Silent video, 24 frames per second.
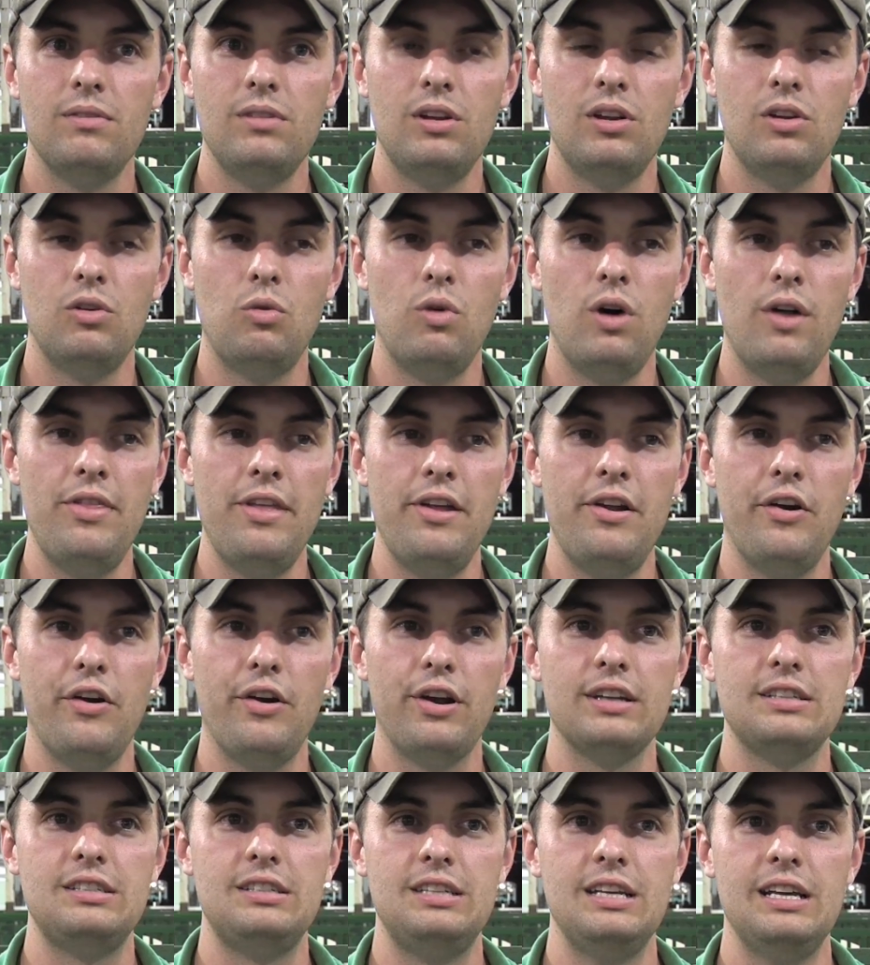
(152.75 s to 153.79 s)
One that you're
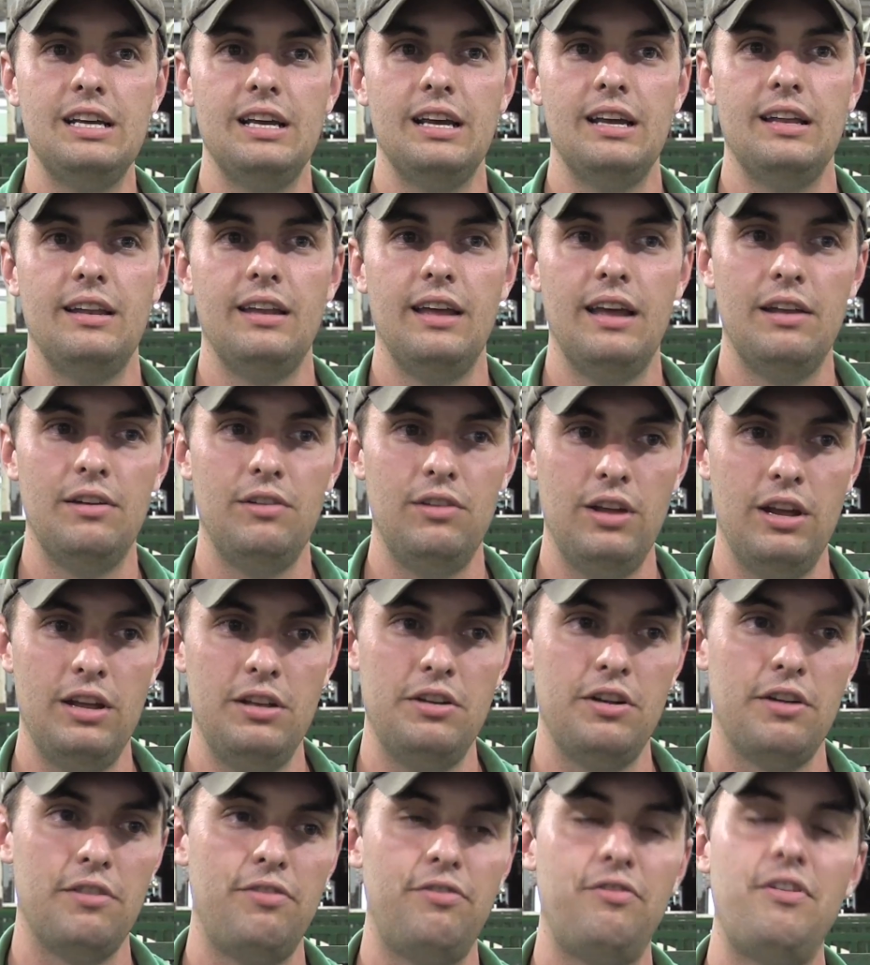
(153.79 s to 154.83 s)
going to see
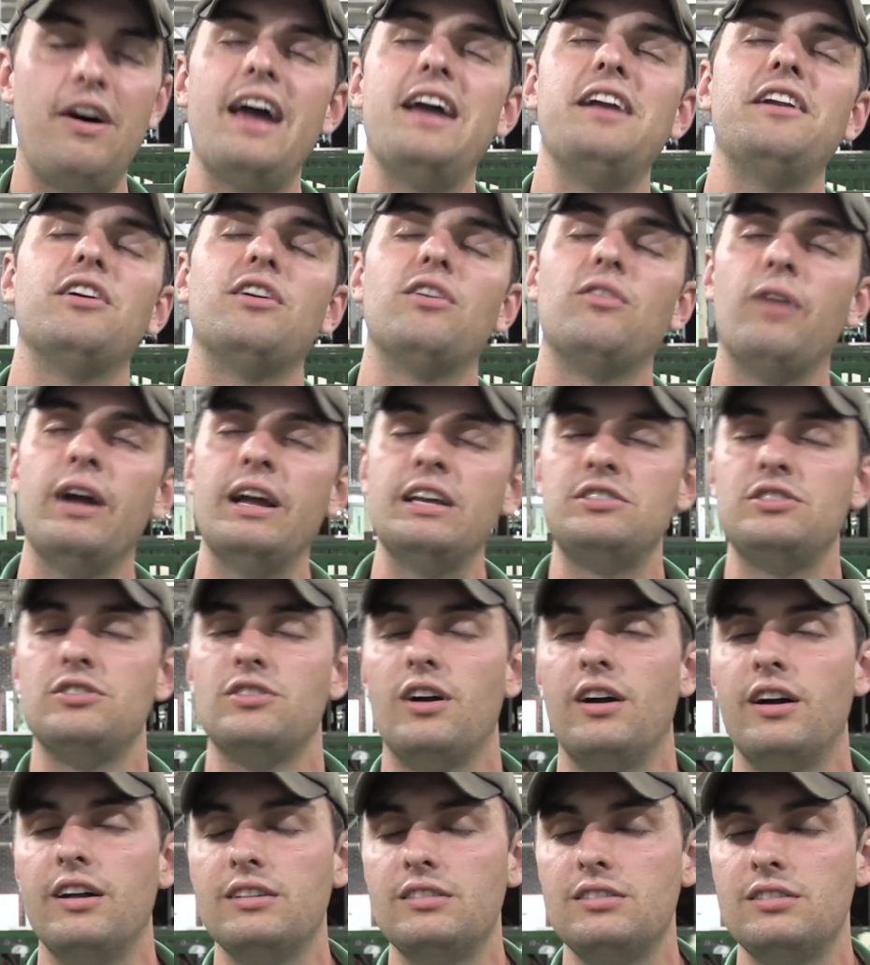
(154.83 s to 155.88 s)
in your finer
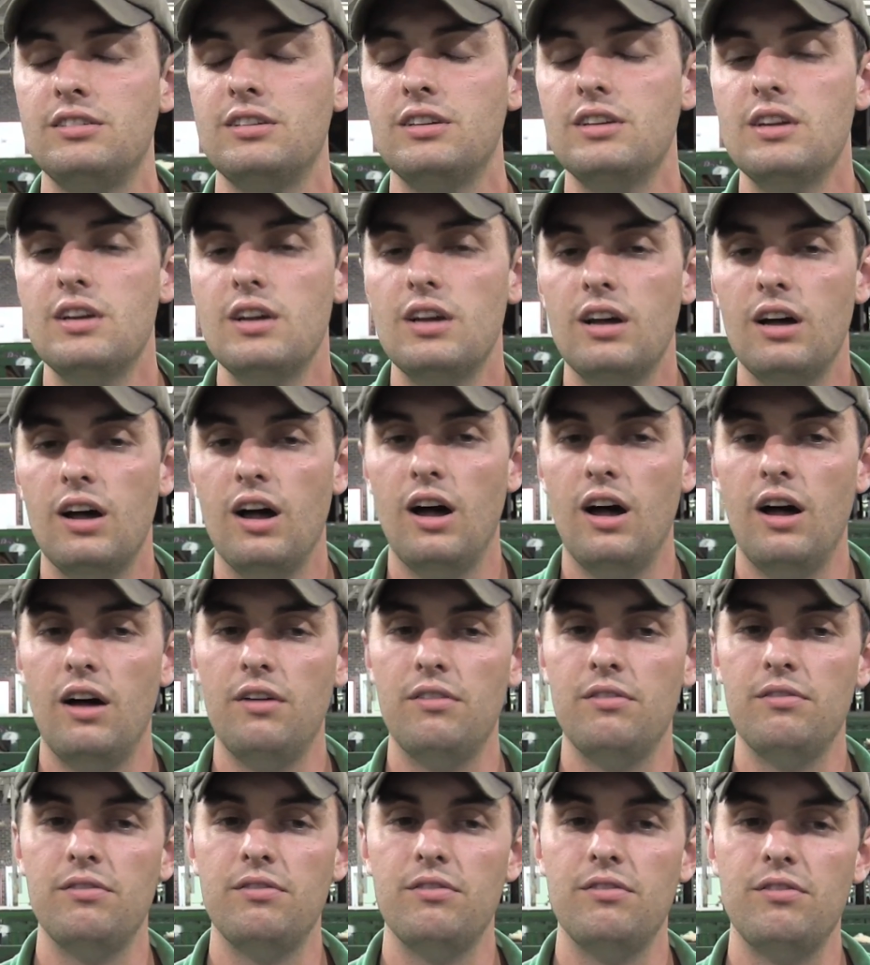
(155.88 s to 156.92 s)
restaurants
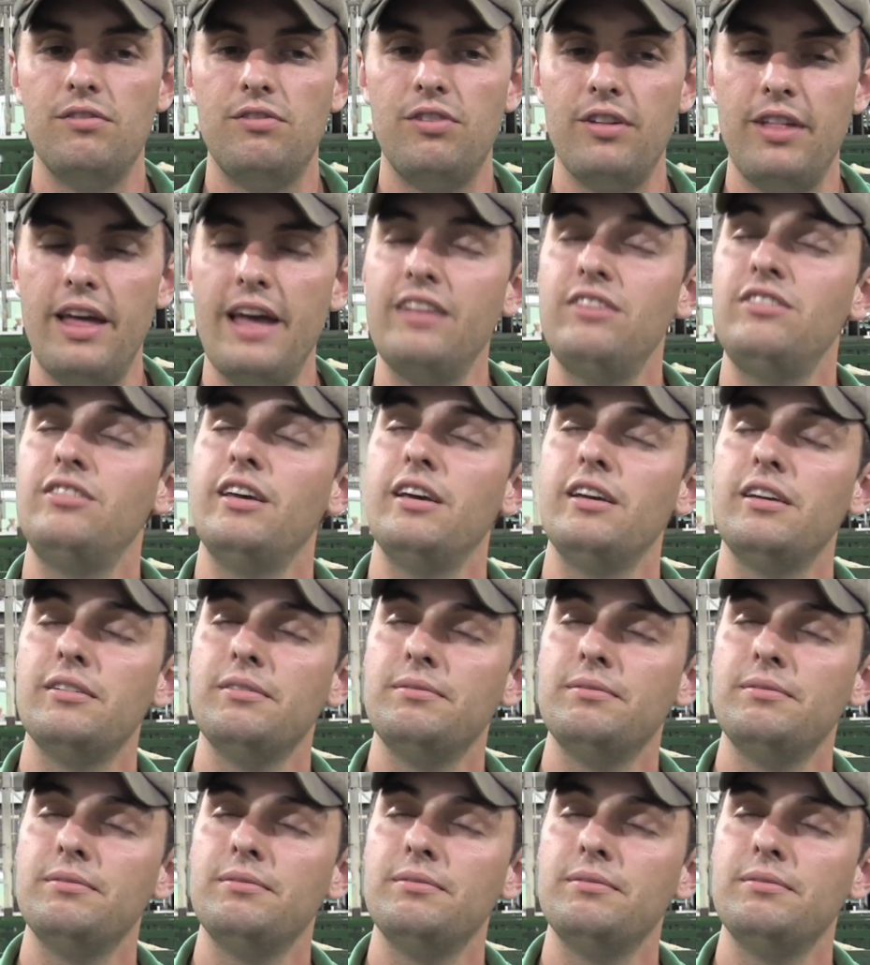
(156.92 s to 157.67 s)
for that sake.